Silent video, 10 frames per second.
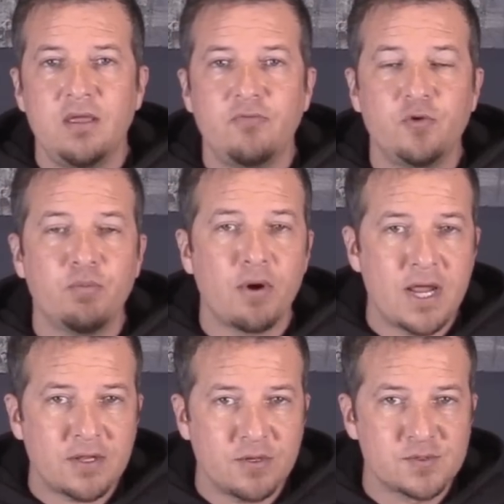If you
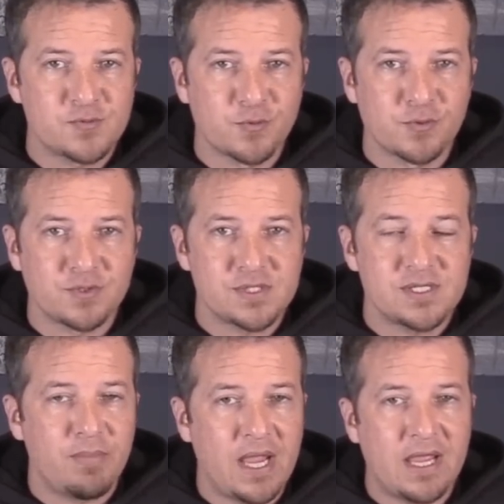break those
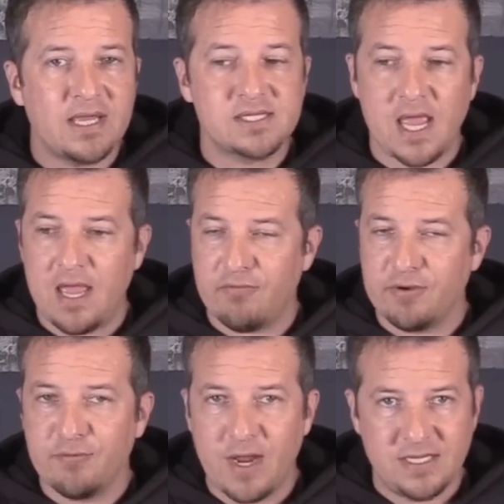rules, the bank has
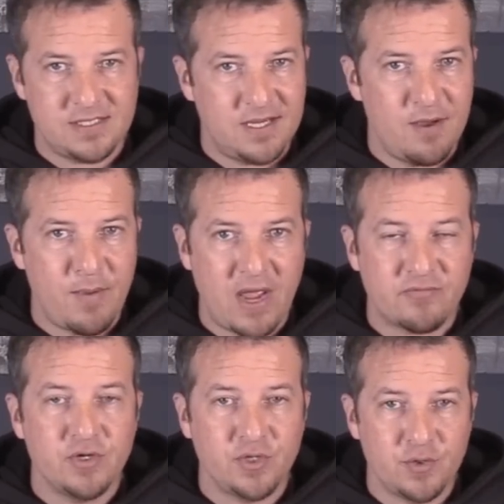every right to come
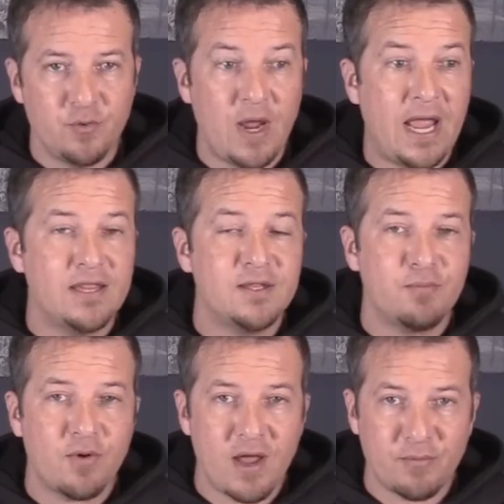after you and
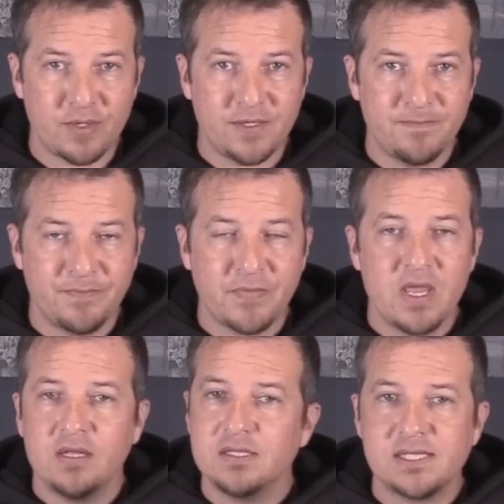the property.
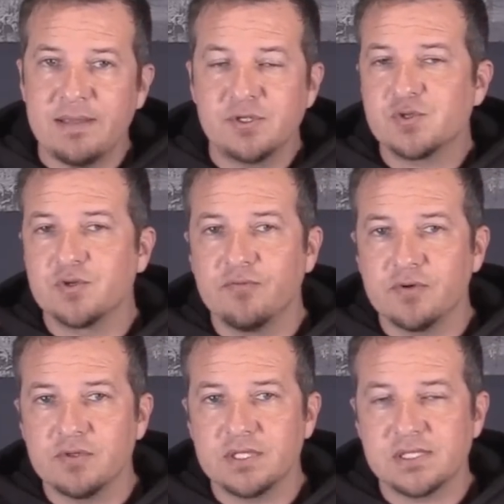The same is true
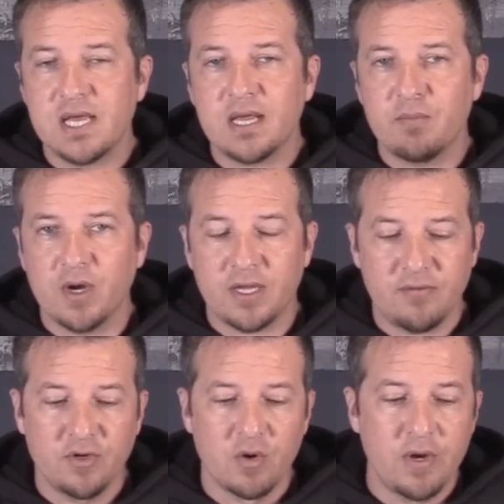for the stock market.
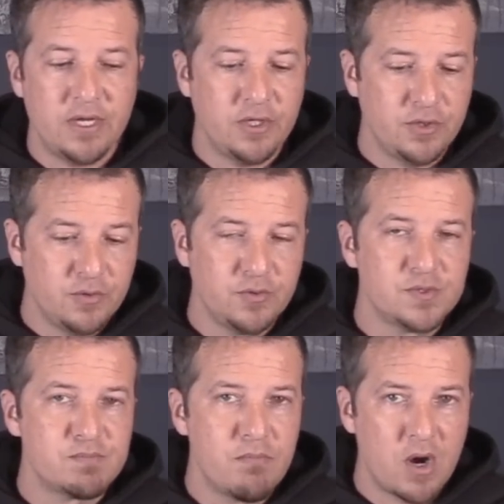If you're going to
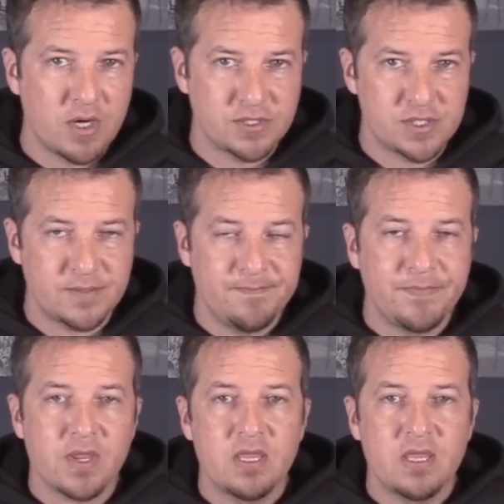use margin,